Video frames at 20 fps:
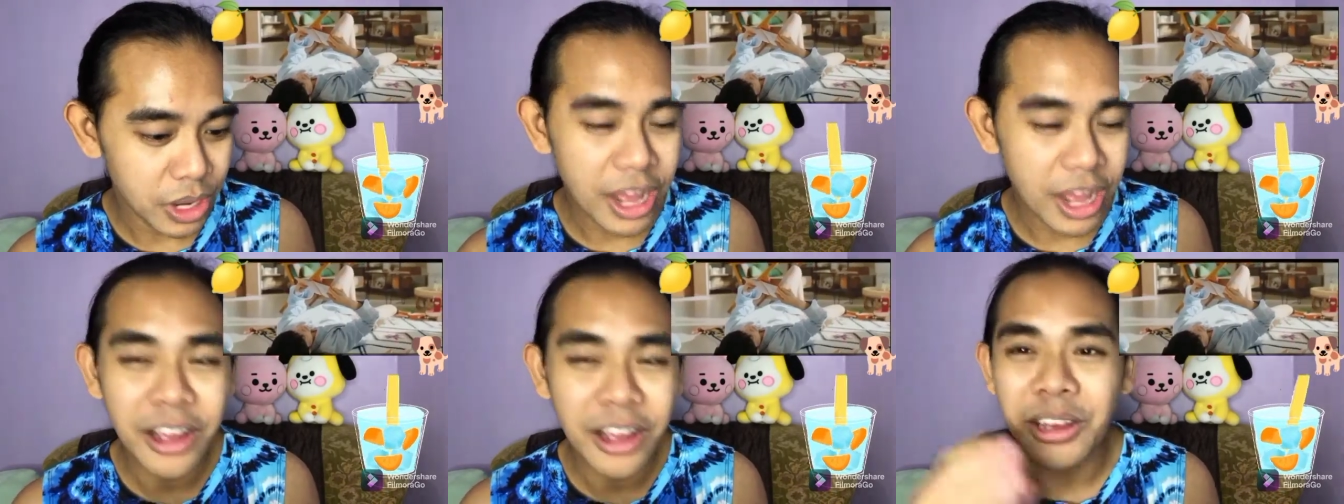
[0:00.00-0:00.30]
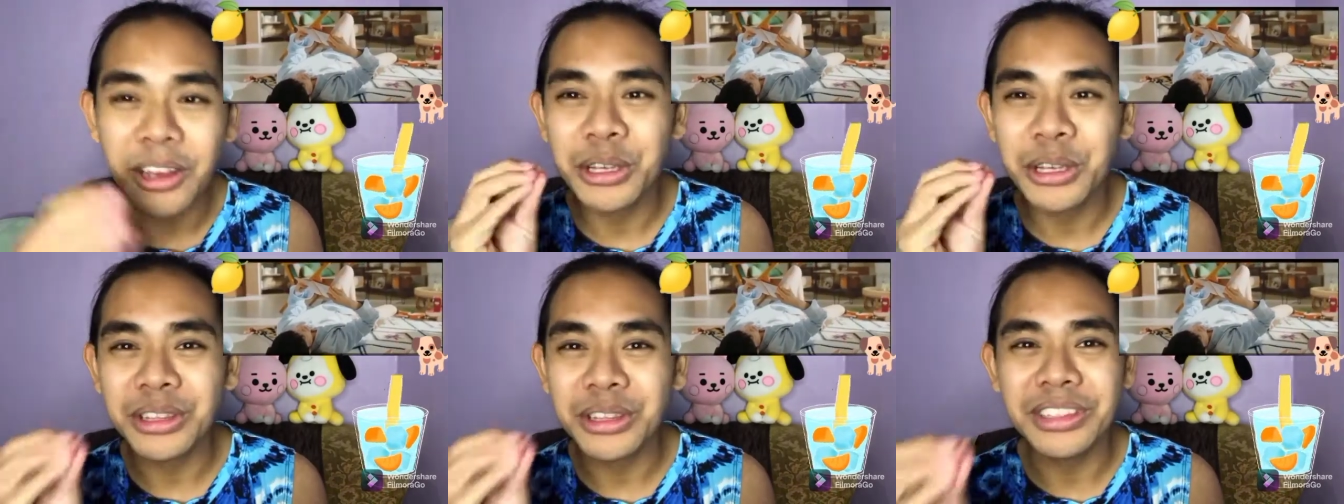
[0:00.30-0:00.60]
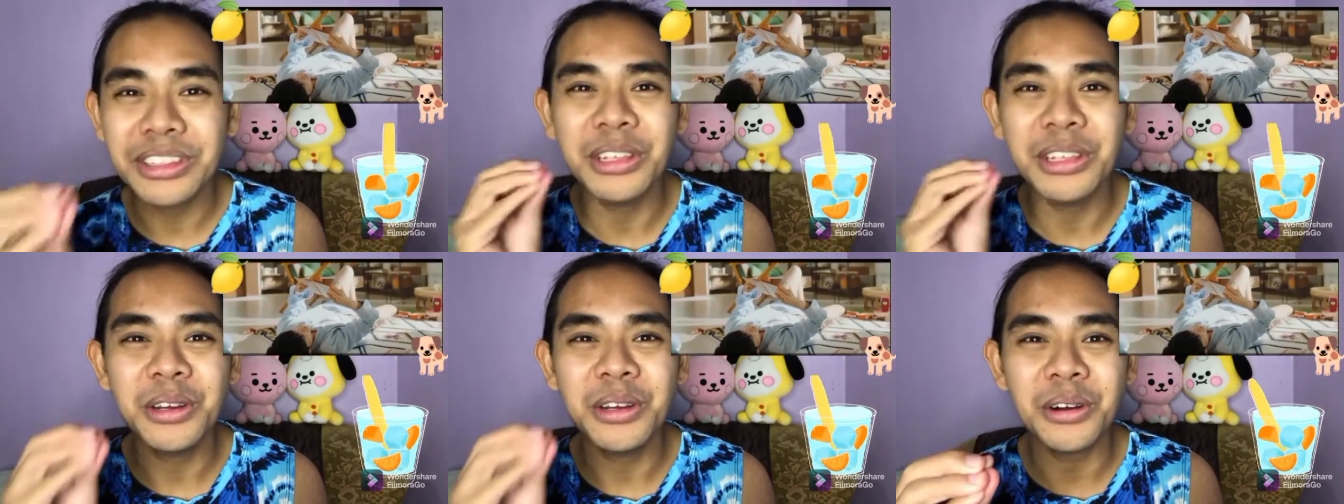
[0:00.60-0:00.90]
Ang cute
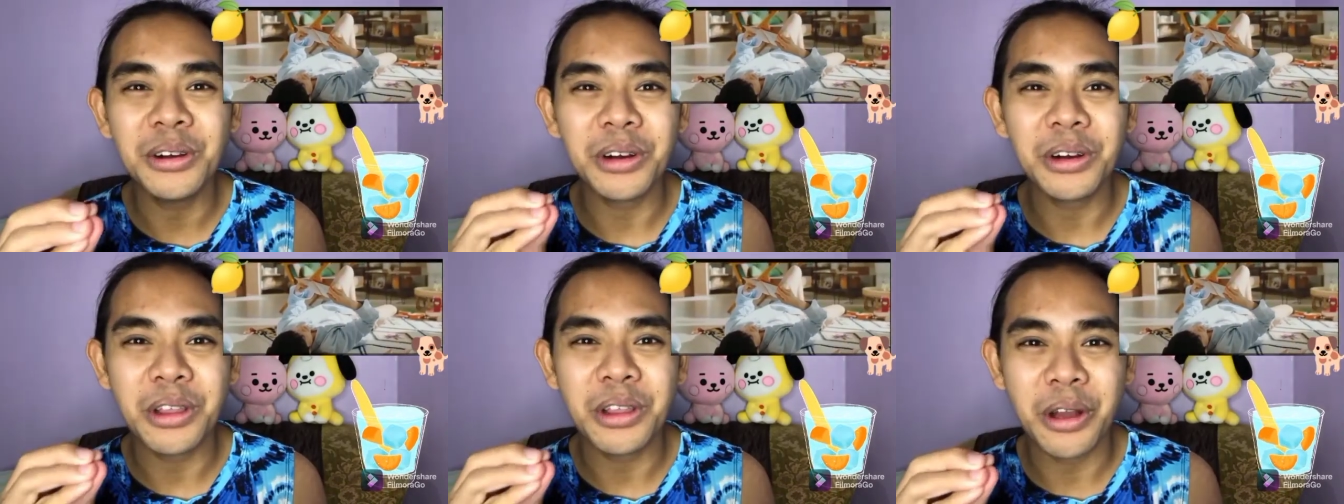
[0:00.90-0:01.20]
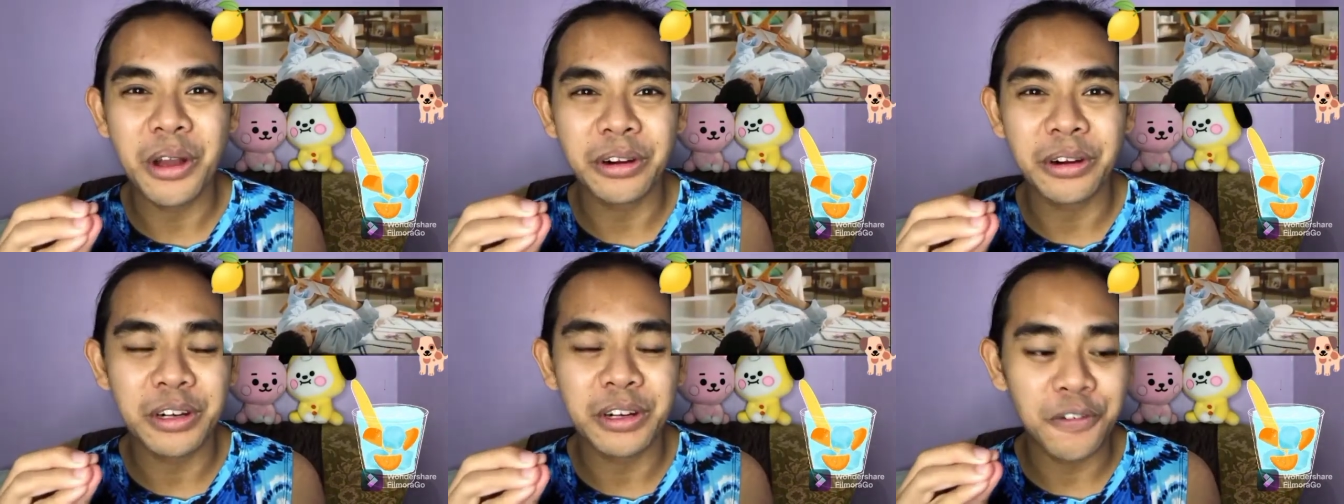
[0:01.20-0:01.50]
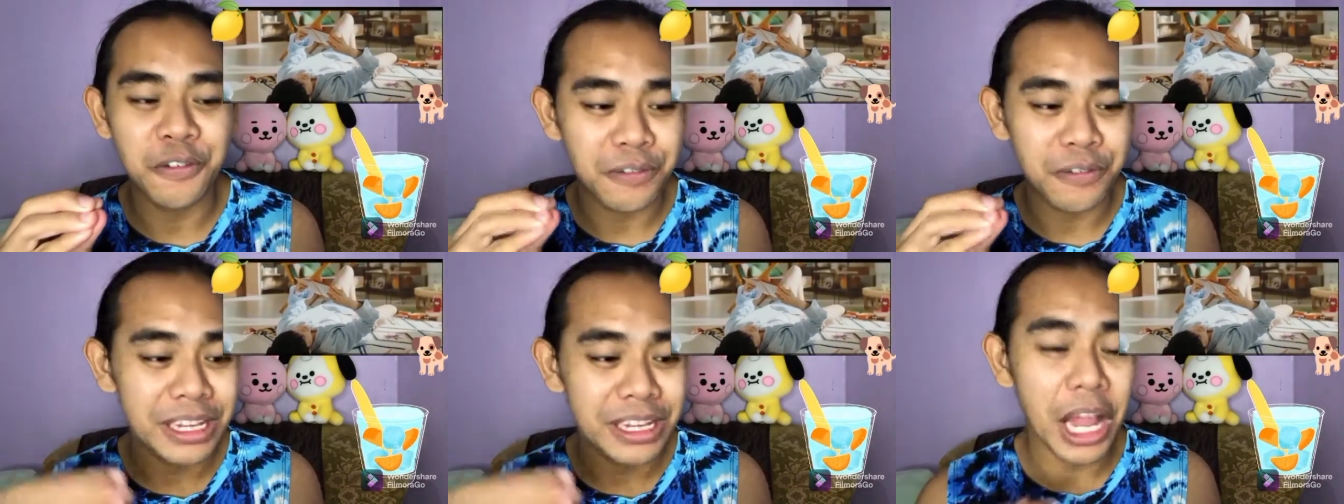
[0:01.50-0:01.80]
din ng
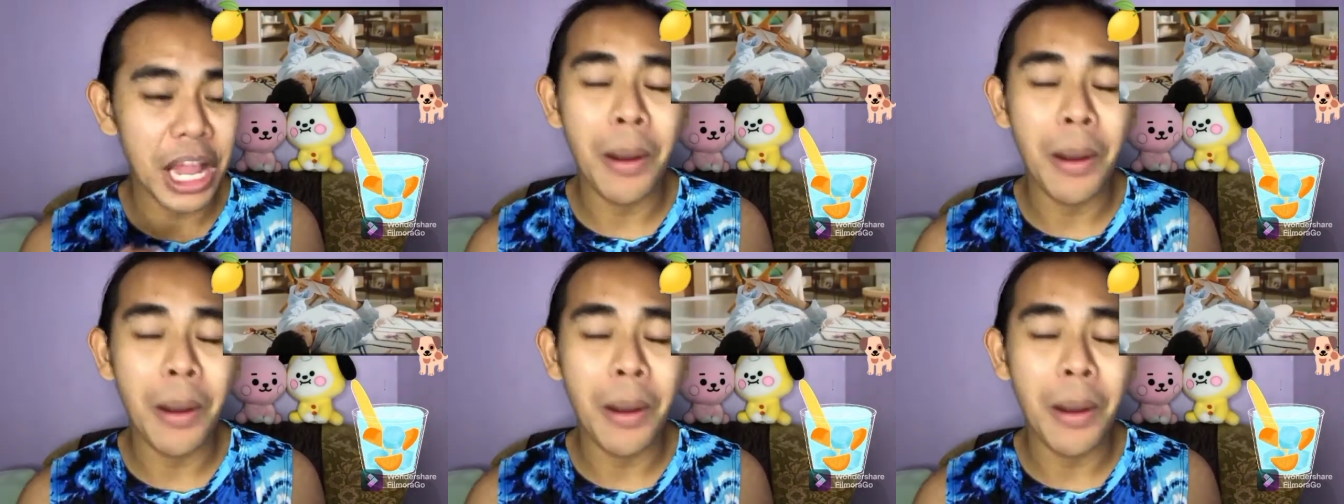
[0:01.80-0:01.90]
choreography.